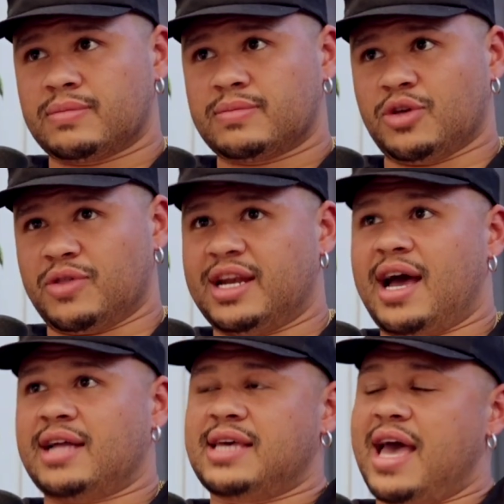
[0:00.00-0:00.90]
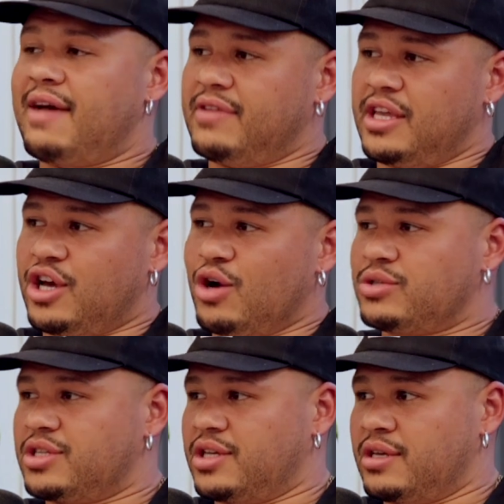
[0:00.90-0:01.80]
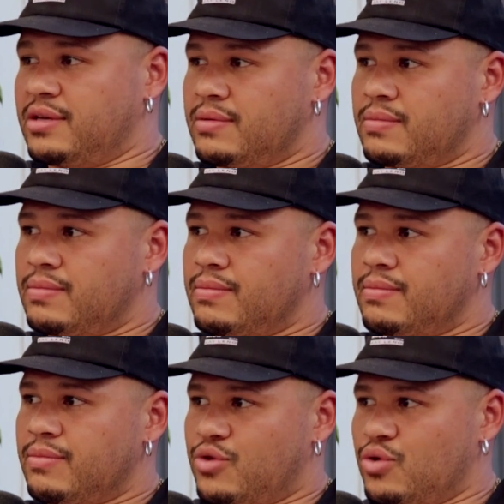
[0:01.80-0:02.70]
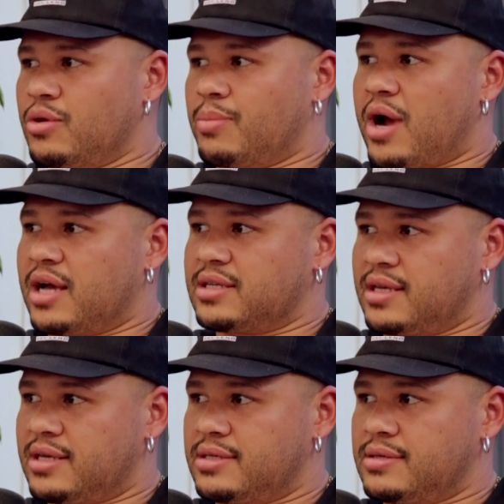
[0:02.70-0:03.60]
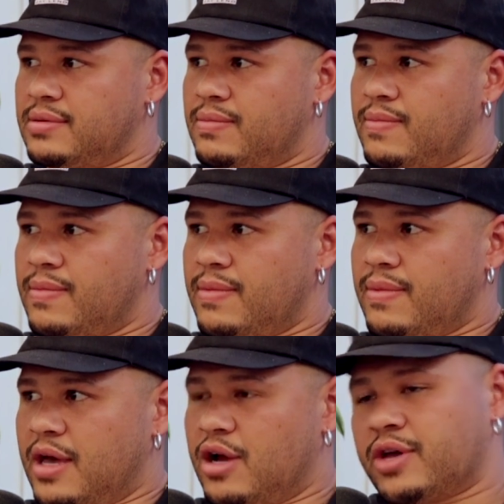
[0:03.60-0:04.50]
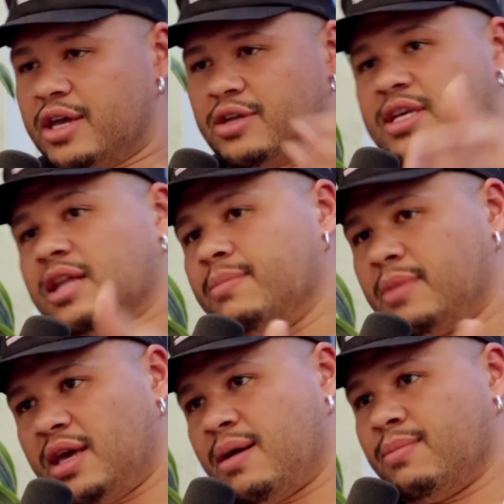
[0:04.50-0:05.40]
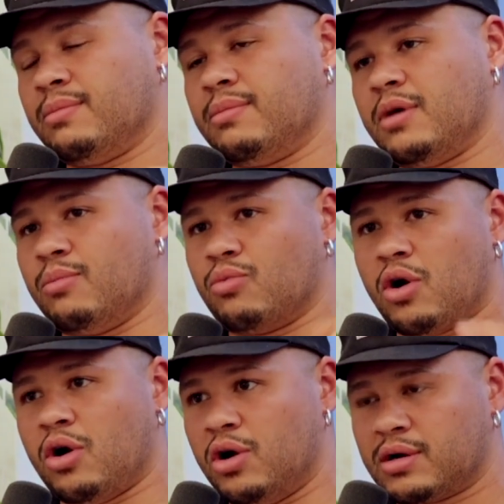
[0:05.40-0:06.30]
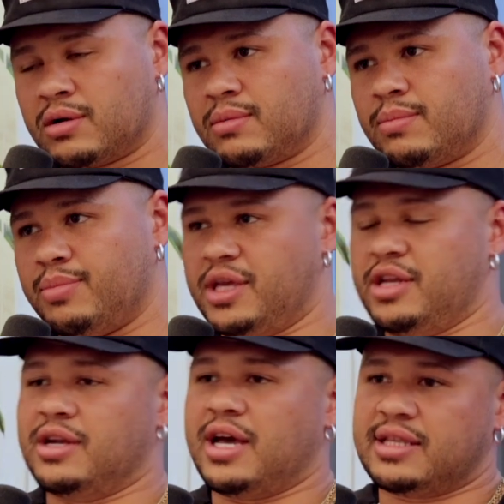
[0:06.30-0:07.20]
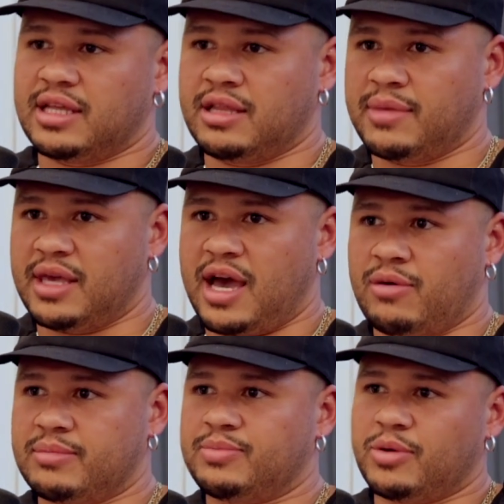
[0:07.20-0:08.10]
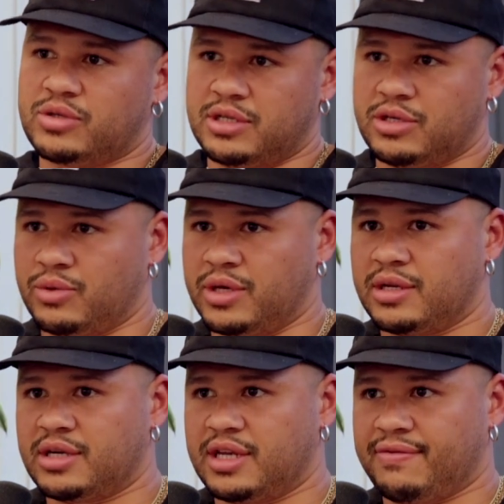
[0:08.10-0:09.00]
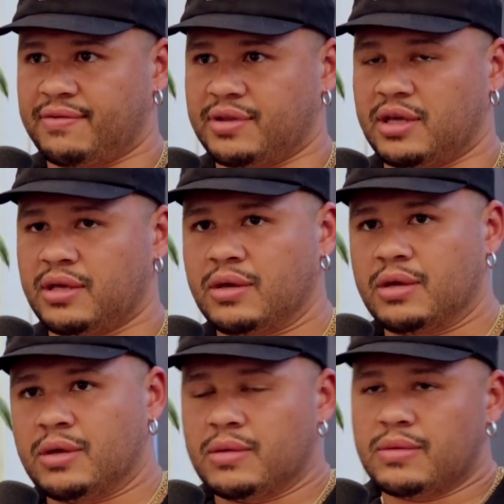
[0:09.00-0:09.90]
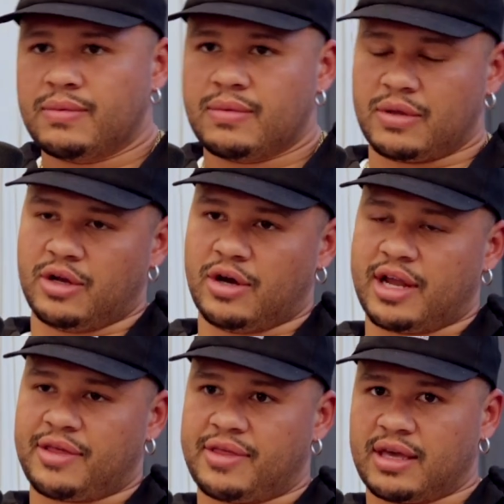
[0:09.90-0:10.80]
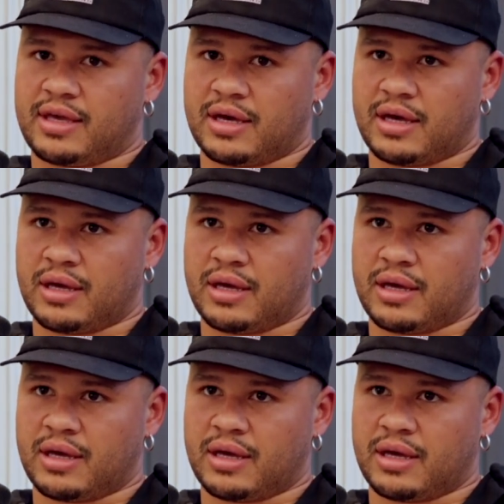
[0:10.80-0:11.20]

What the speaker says: so then not to have any coaching through the process. Like, okay, you're telling me I'm wrong, but then you're not telling me how I'm supposed to do it differently. You know, and I think